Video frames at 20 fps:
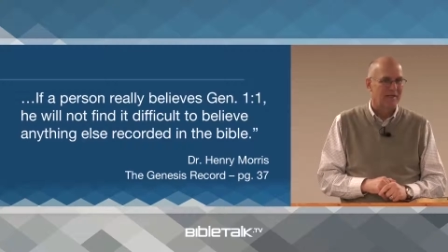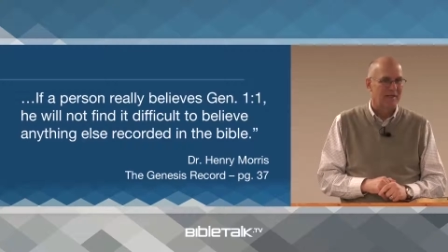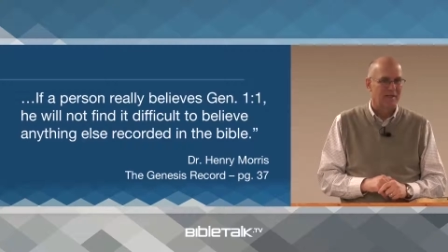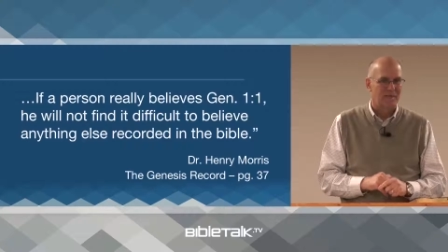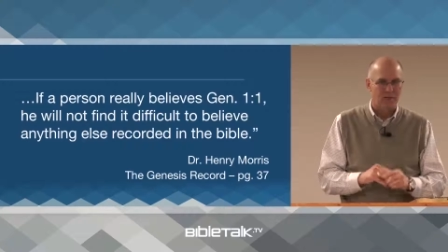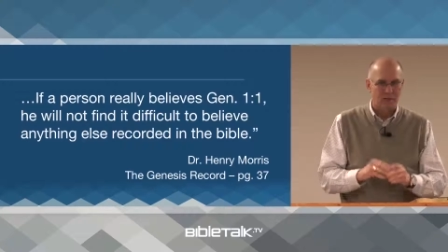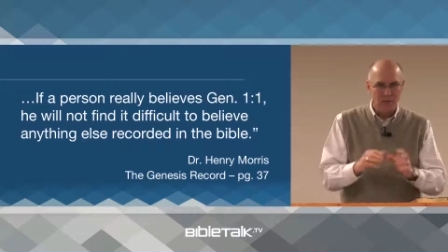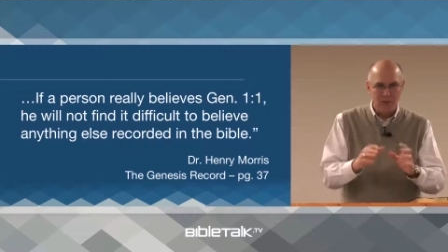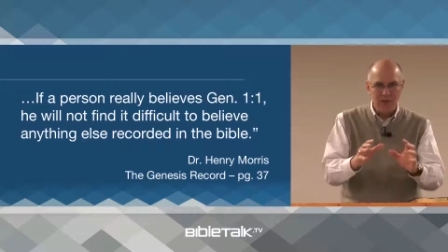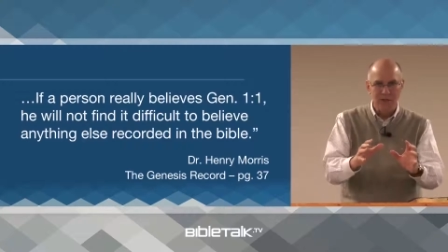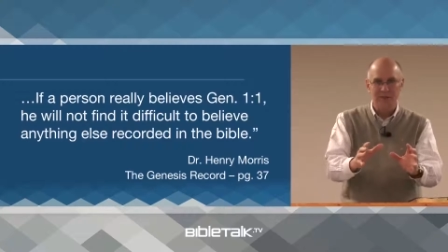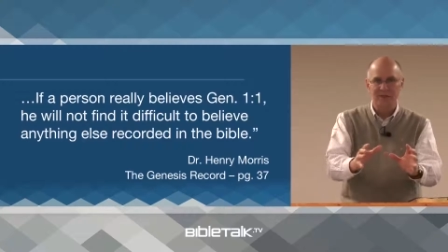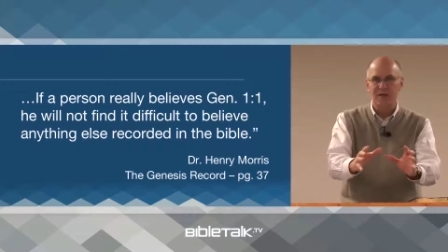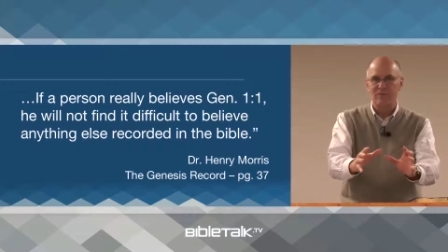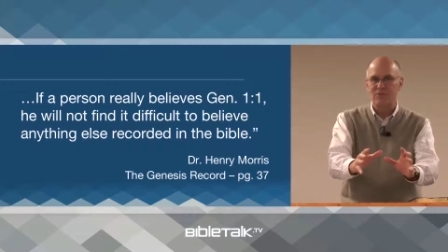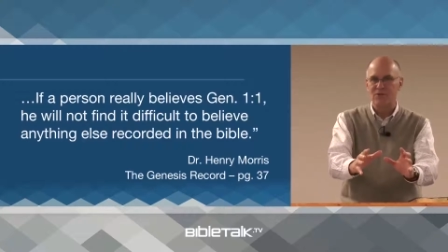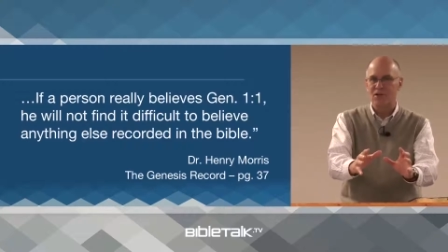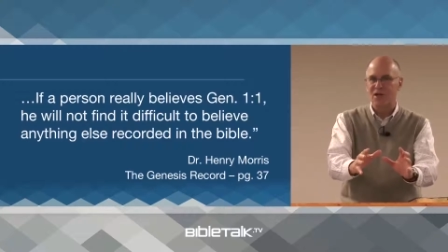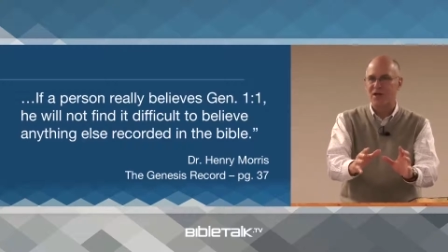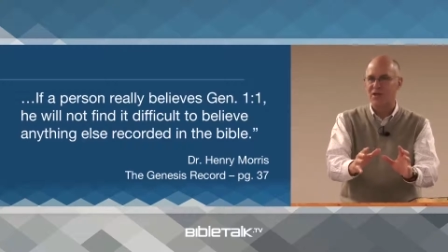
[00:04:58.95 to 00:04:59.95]
if you
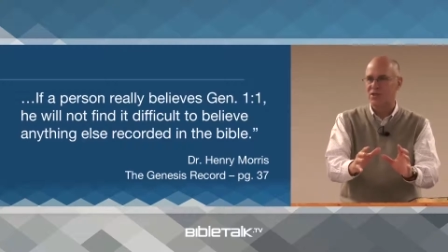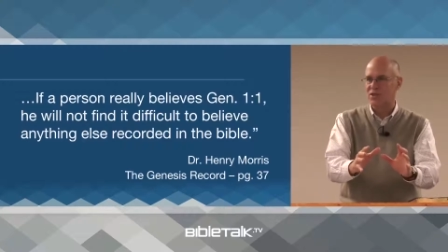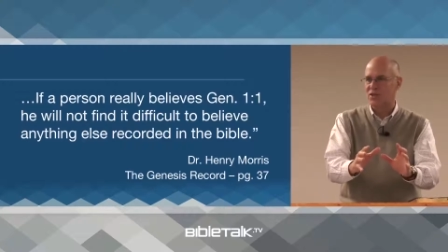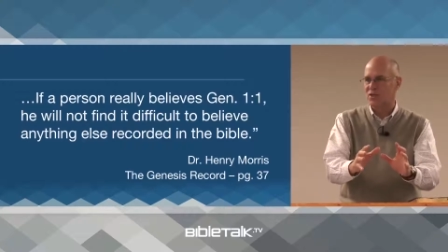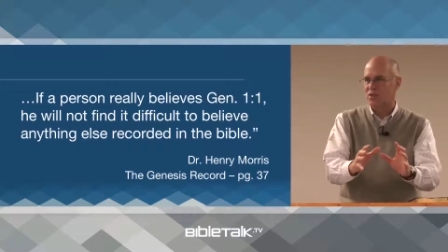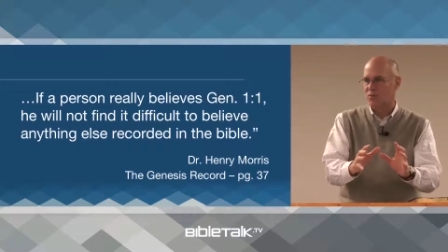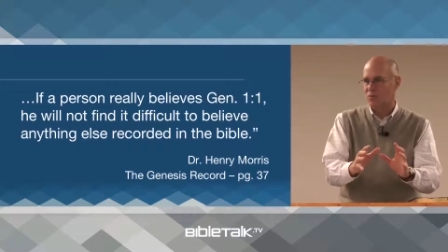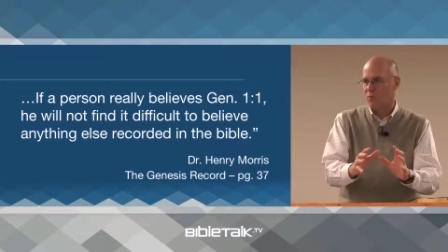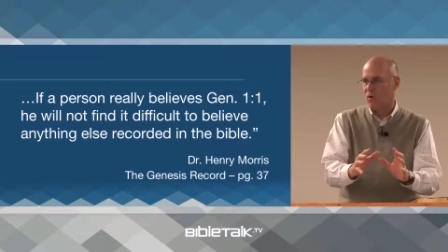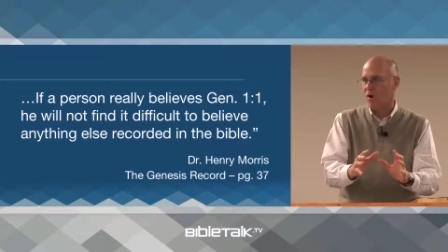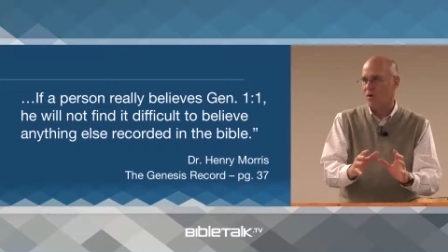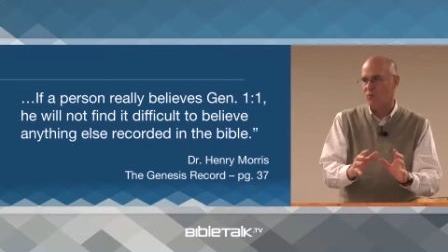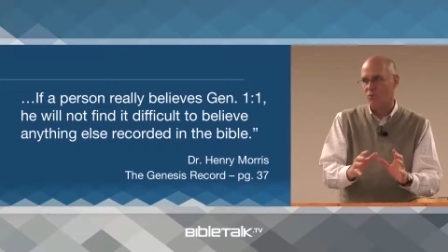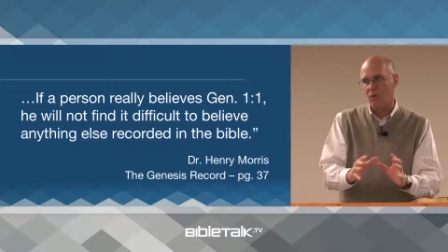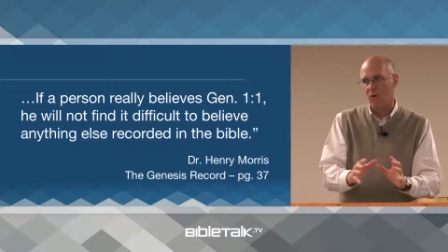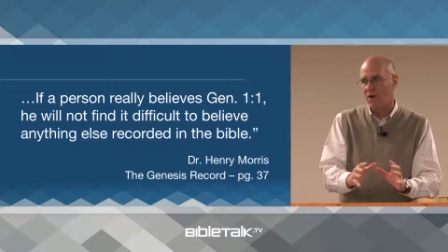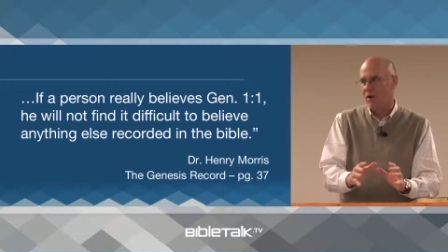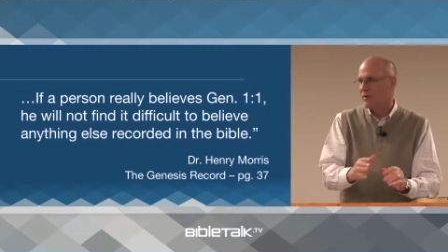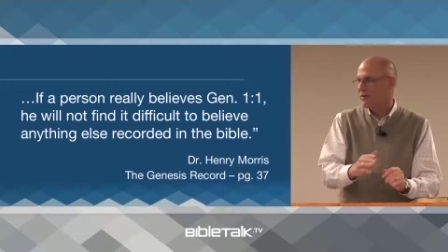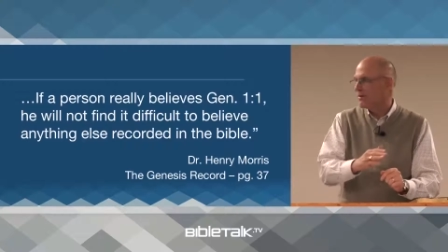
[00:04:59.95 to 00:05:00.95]
accept Genesis
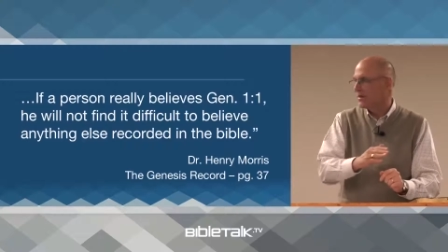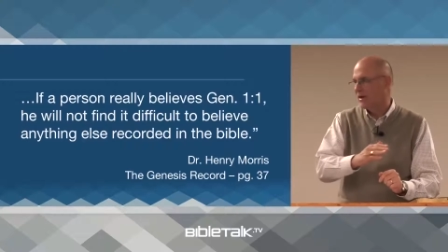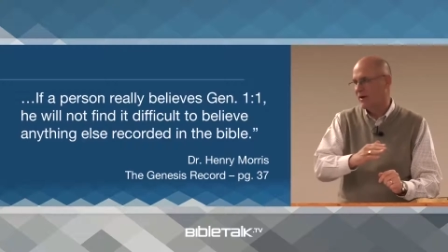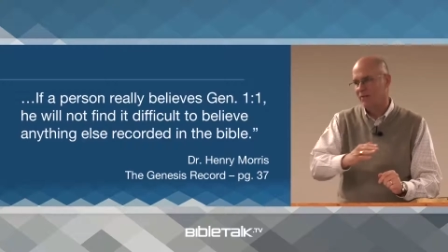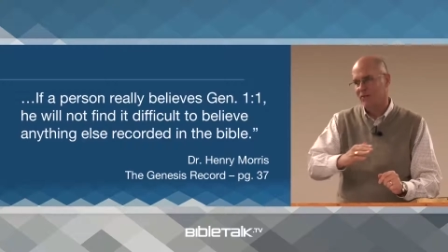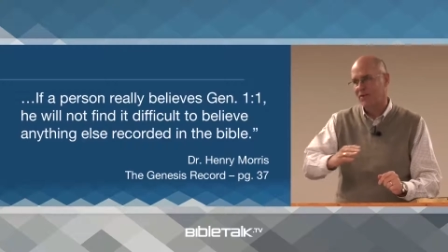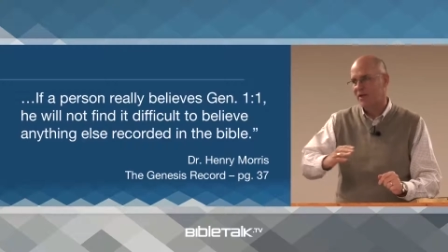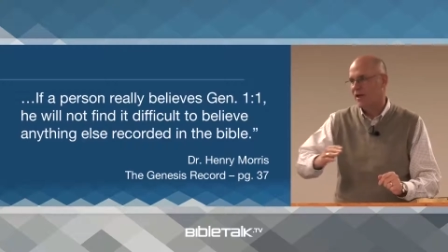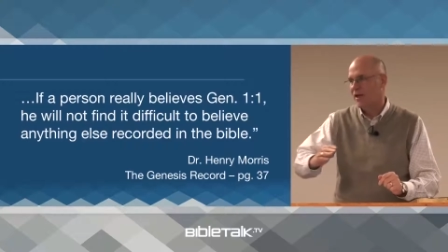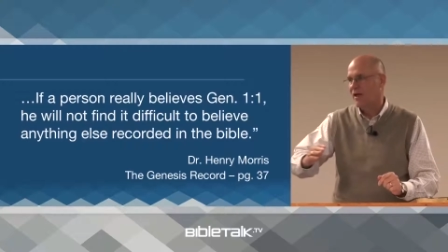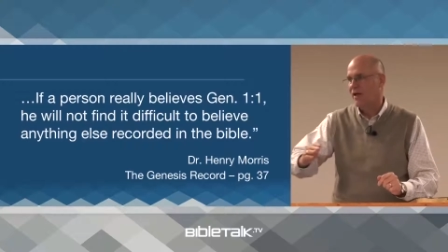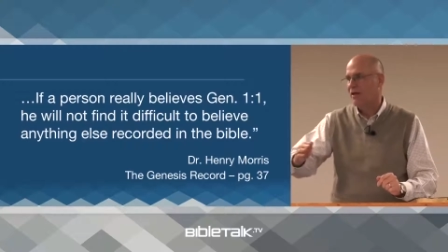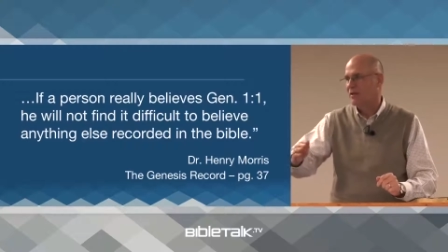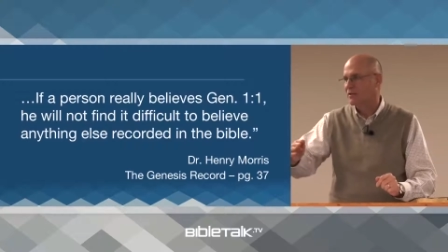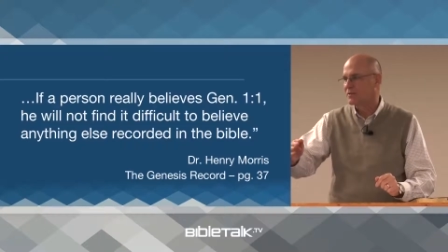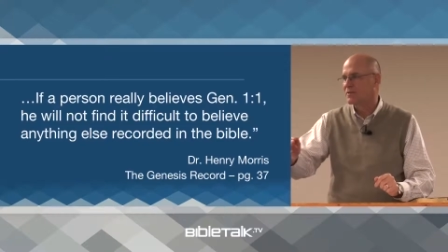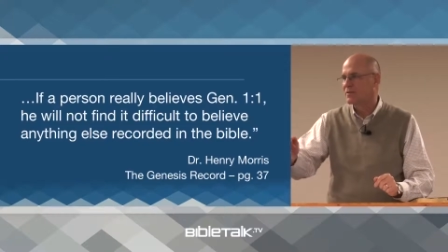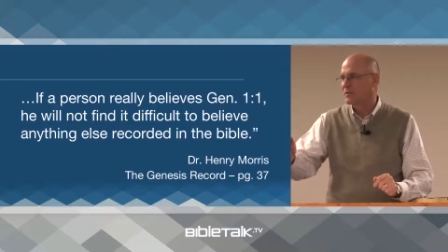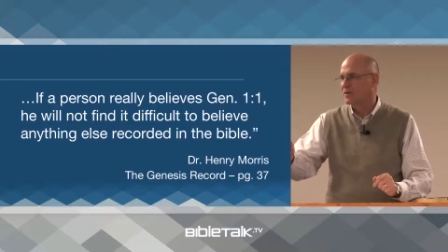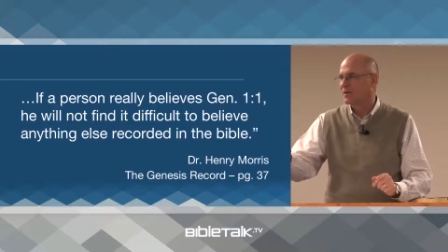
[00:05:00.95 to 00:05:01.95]
1:1, then everything
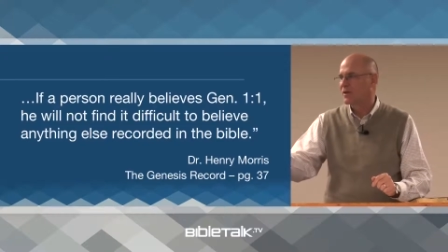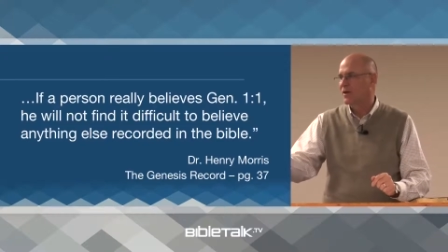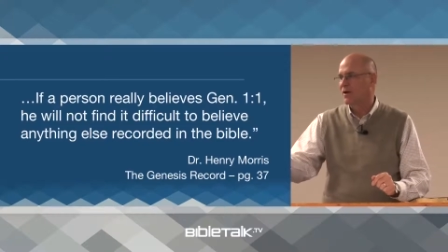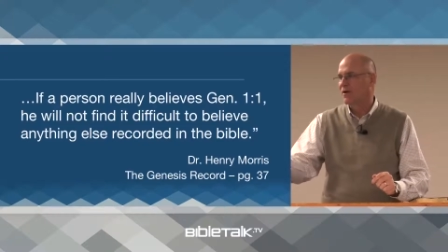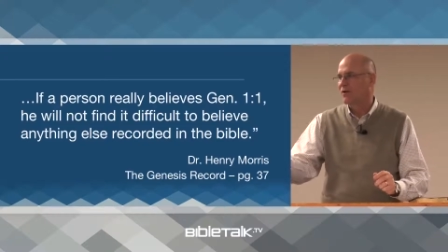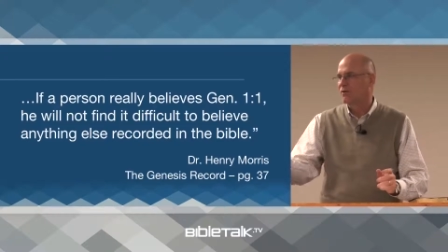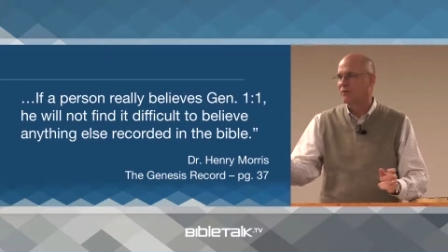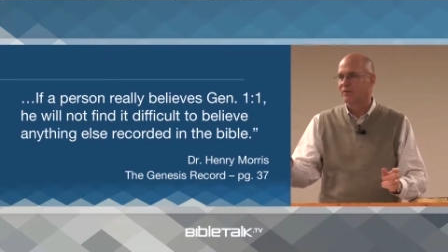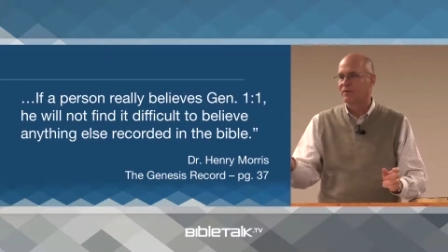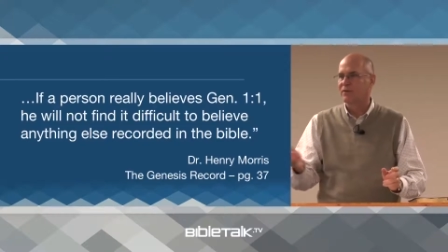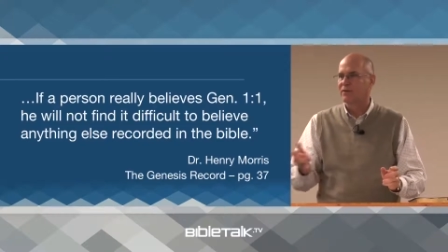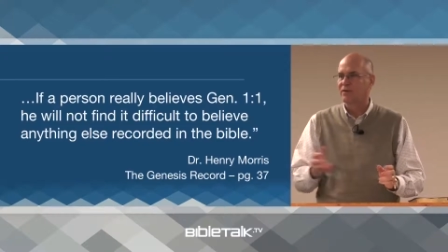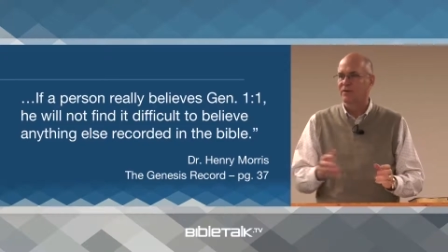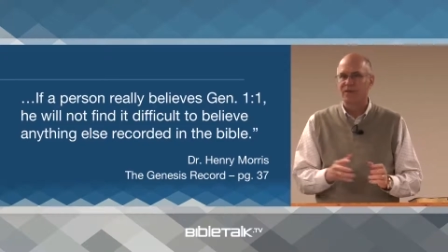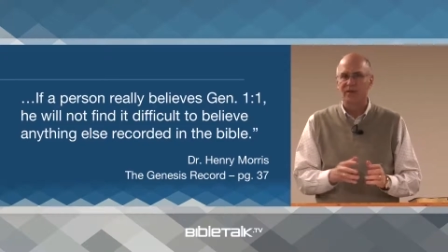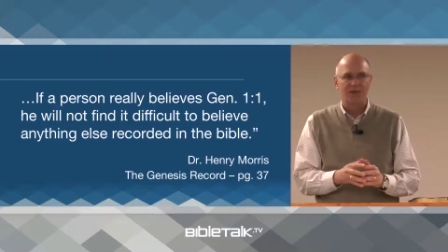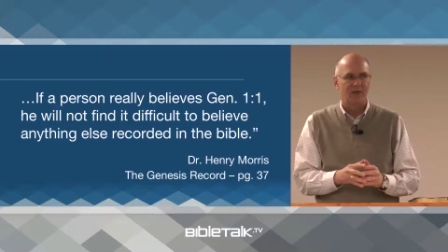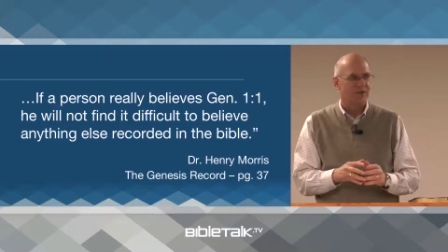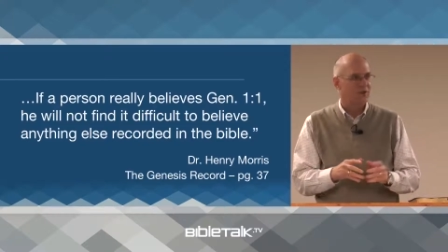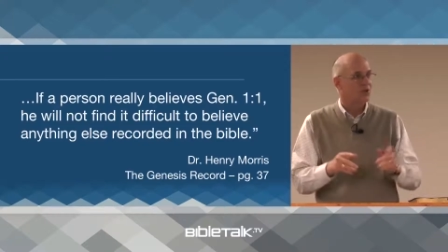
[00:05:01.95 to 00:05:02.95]
else
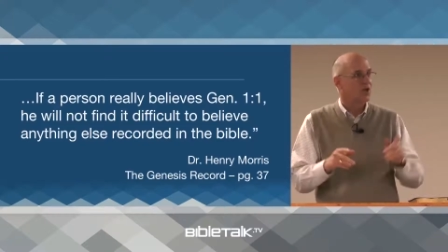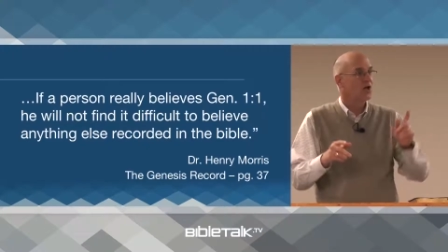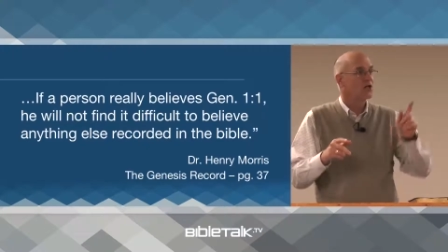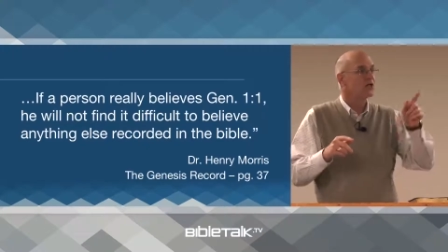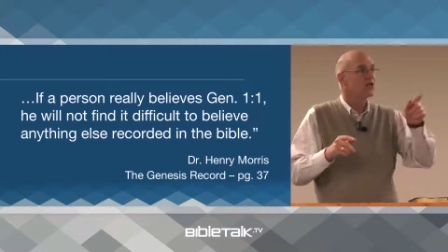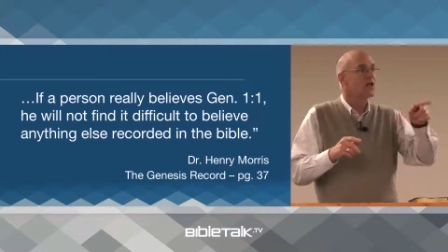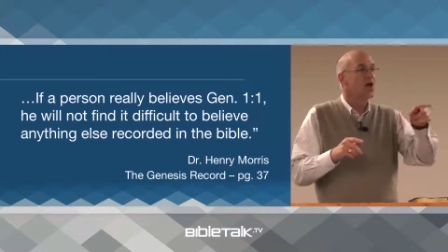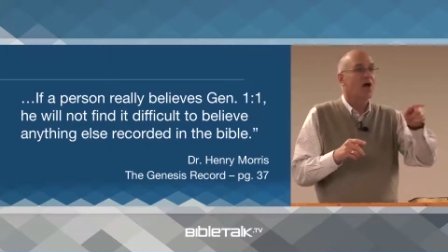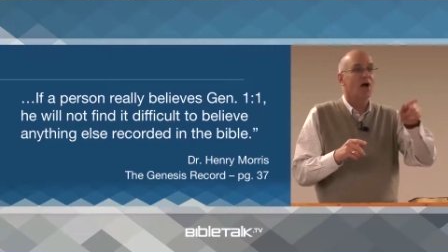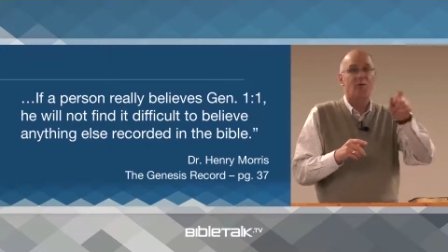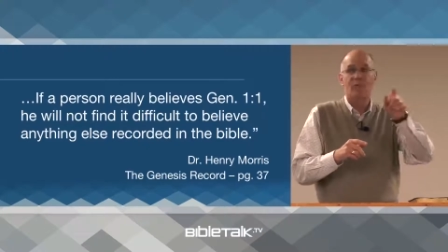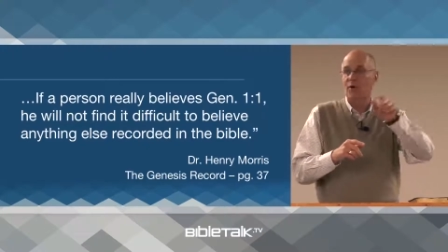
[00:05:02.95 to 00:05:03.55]
does not